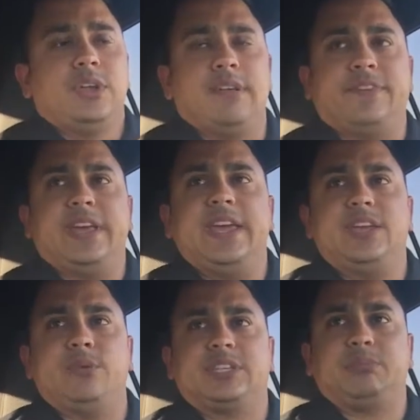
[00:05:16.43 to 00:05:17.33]
if I
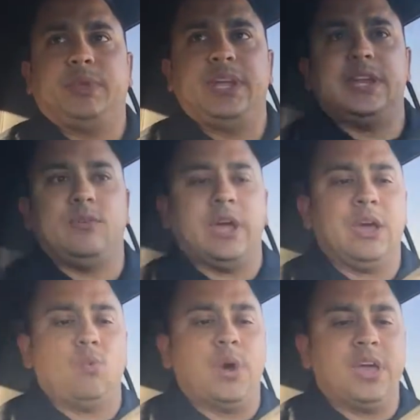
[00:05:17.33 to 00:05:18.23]
had to explain
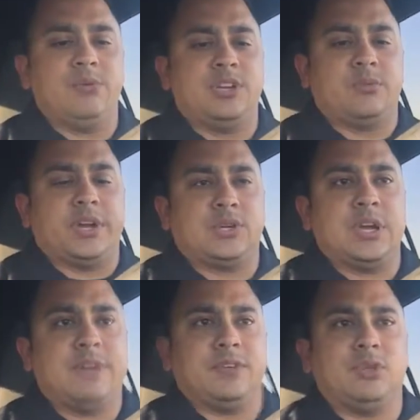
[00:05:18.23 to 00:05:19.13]
why we direct
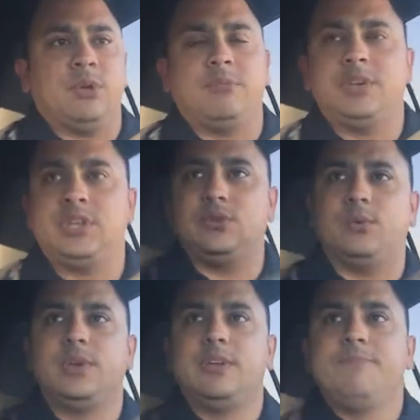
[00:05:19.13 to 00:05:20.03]
traffic the way we do,